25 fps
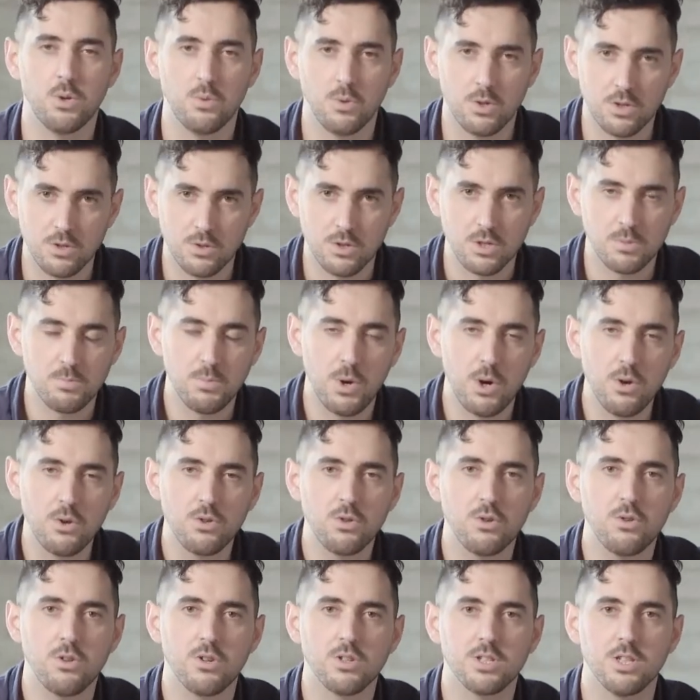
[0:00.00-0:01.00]
want to do is poke
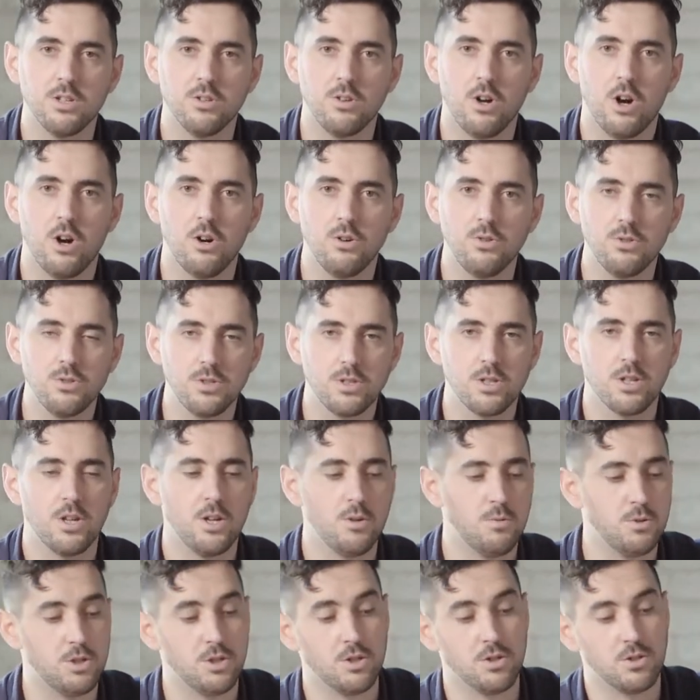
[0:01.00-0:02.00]
through those little holes,
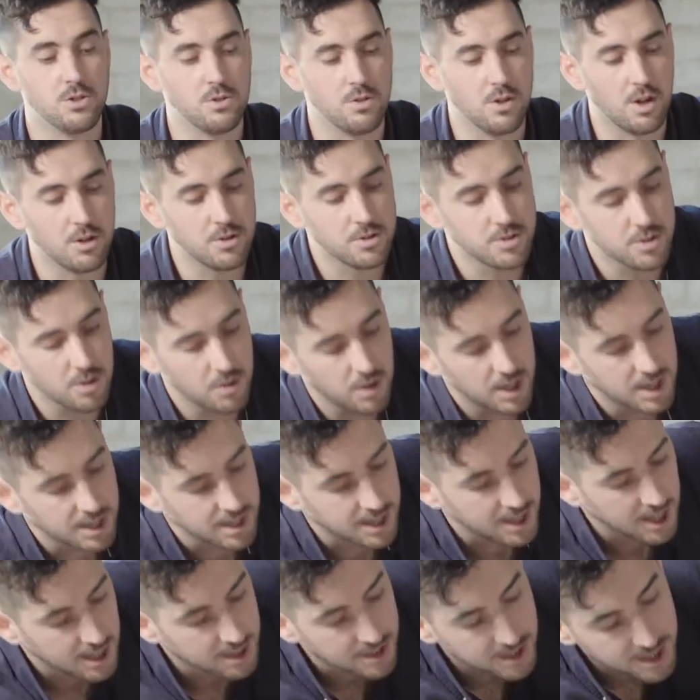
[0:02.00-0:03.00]
which you can do
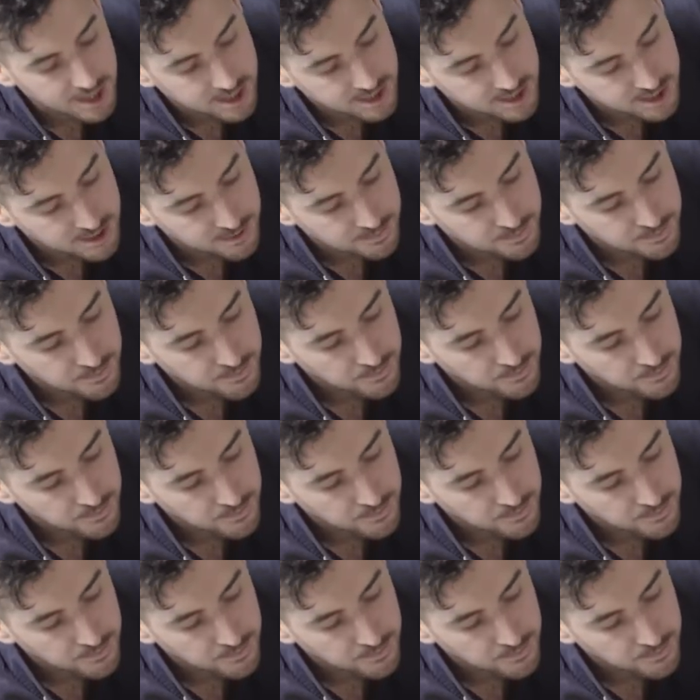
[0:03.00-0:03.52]
like this,